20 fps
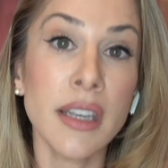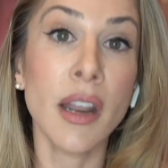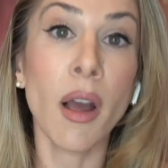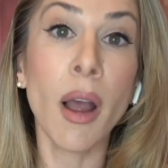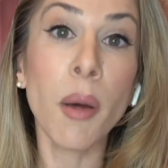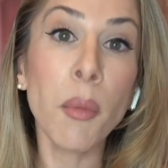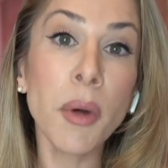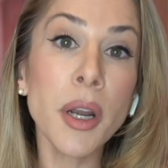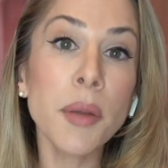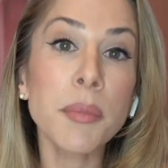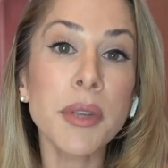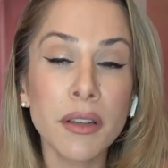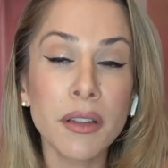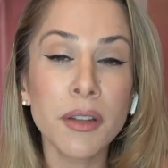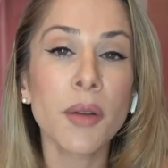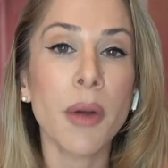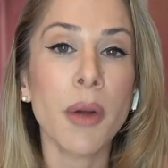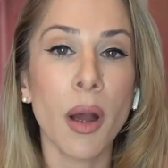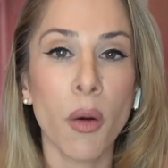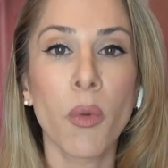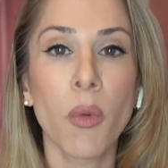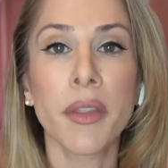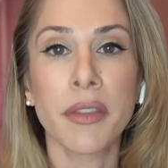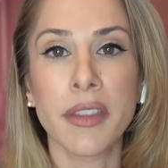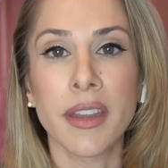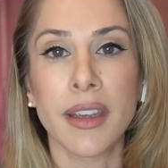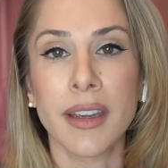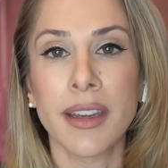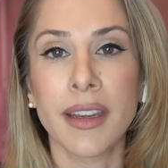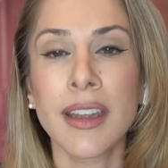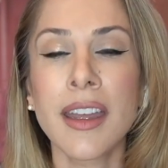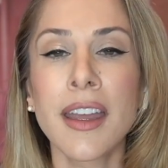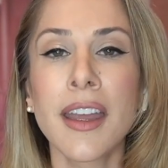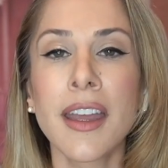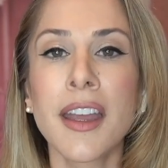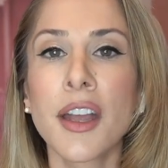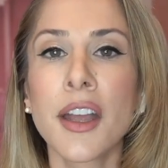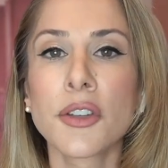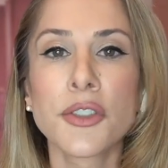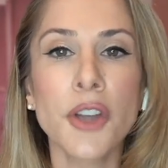need. Now, I want to be clear about one thing
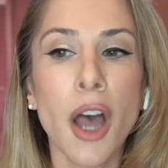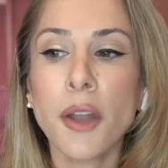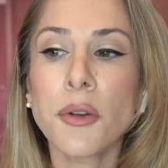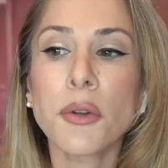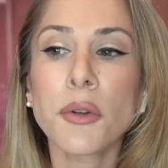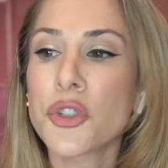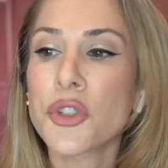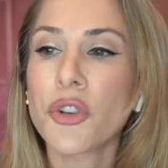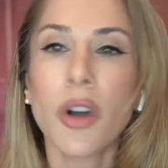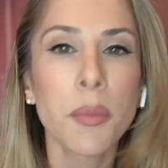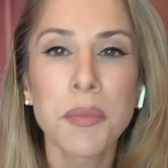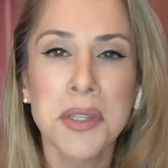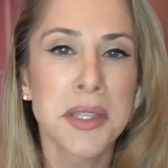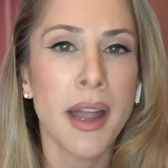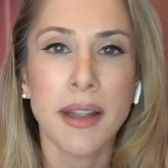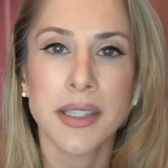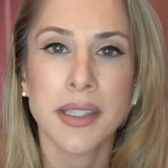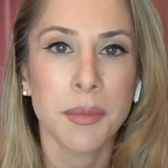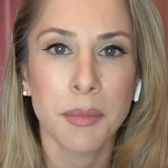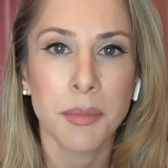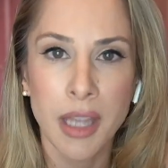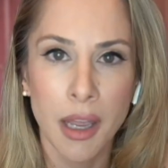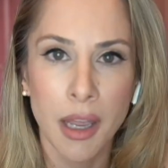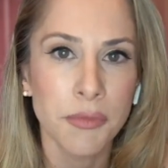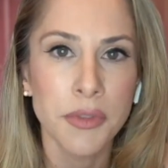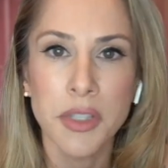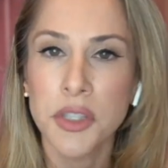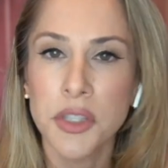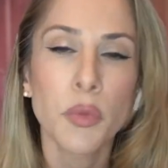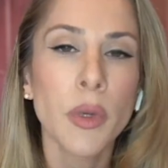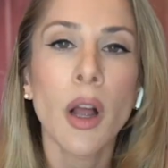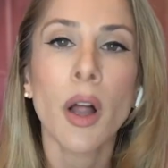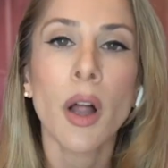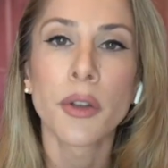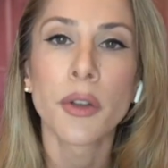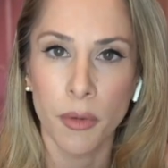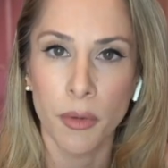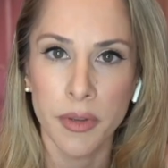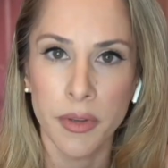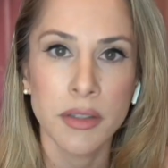Donald Trump is not some leftist. We
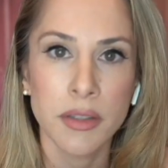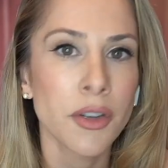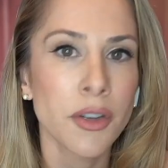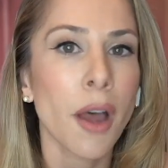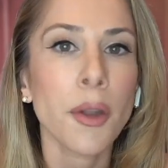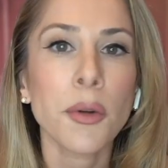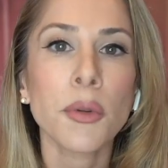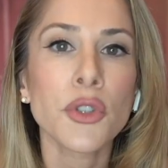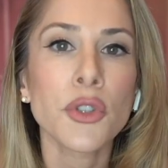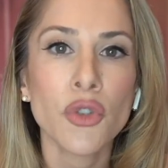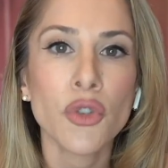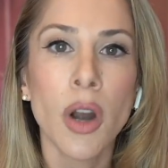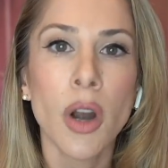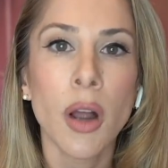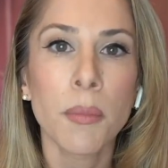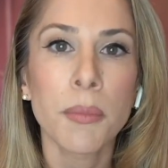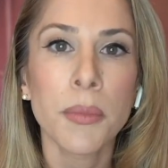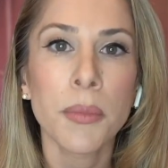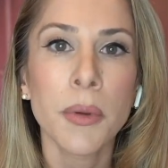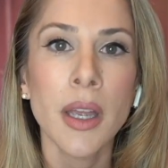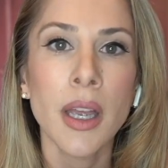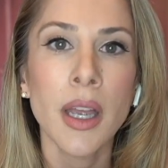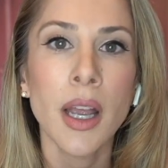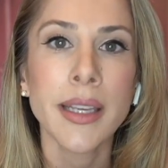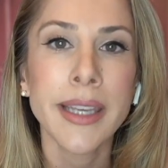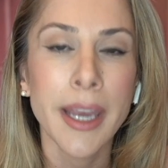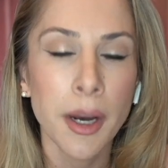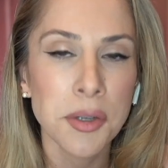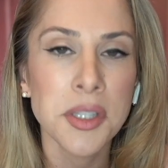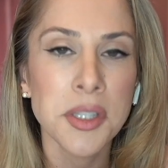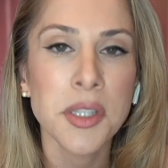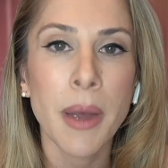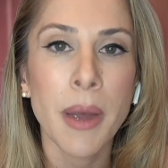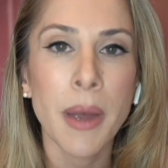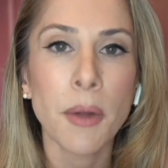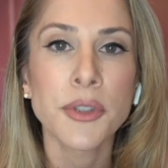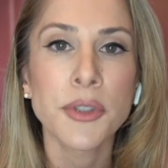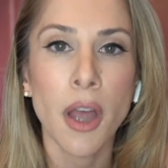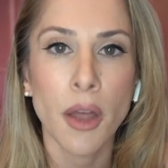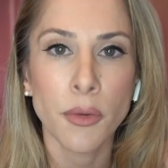all know this. Donald Trump cares
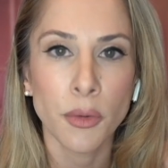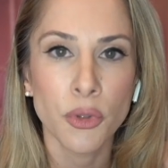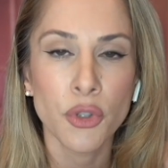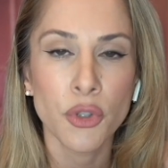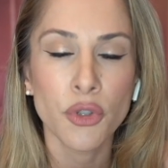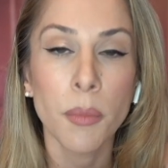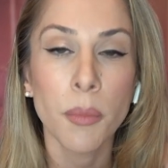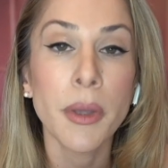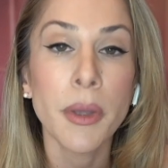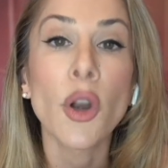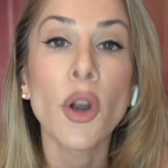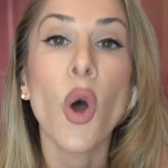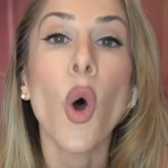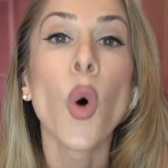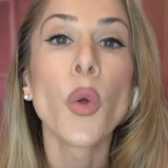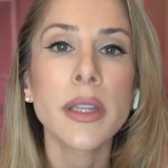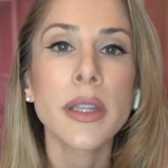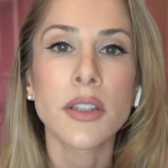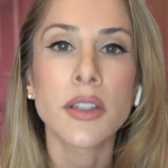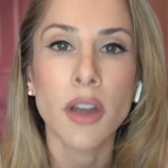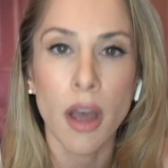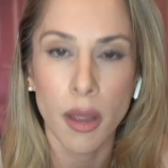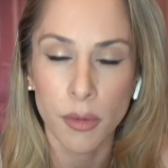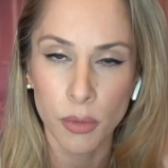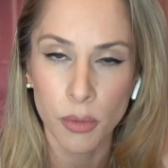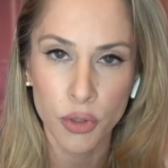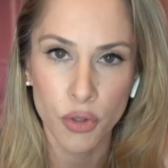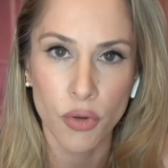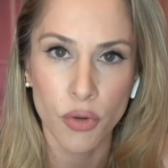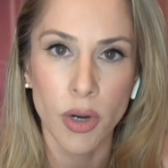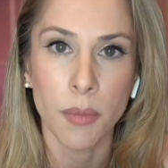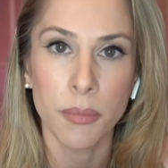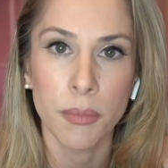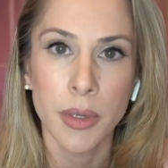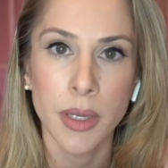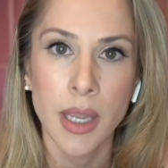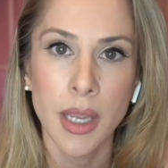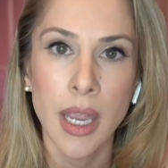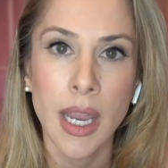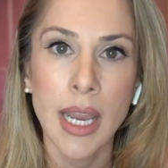about Donald Trump and only Donald Trump.
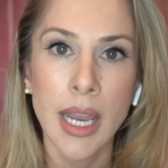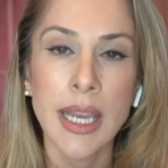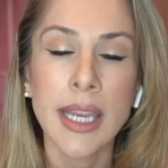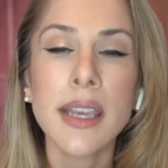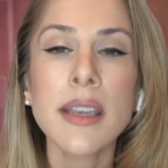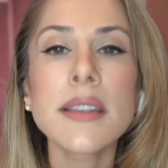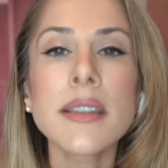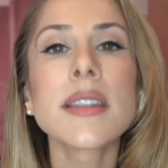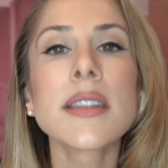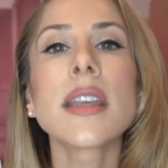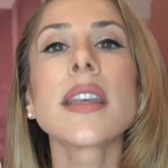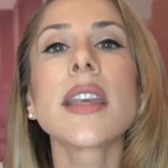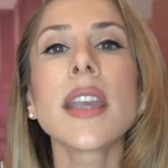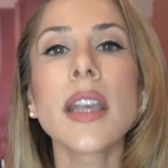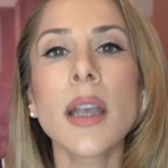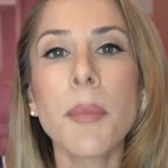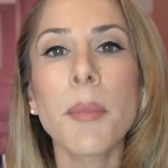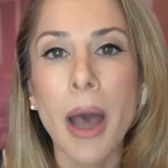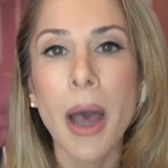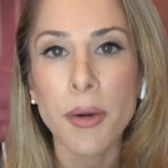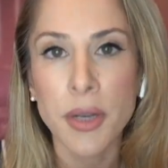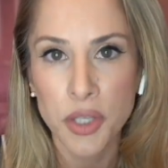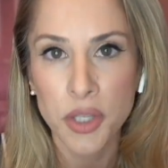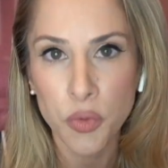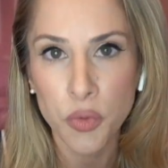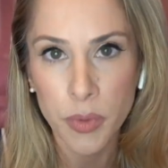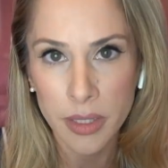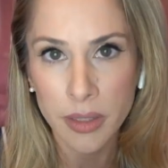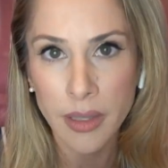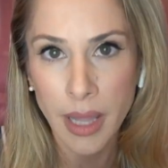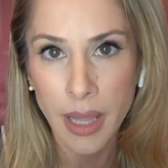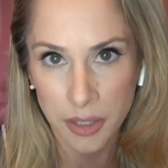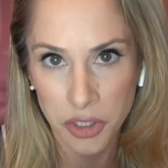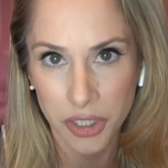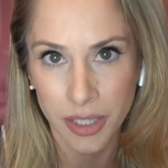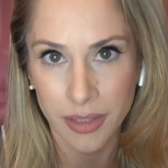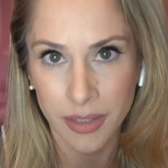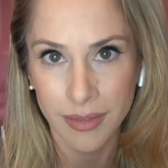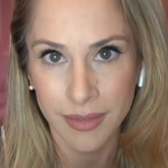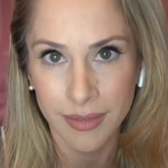He is thinking about his
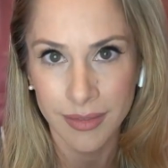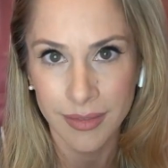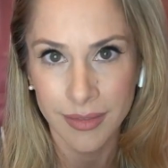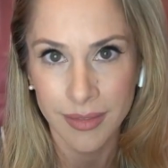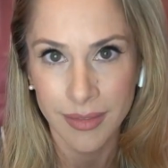reelection,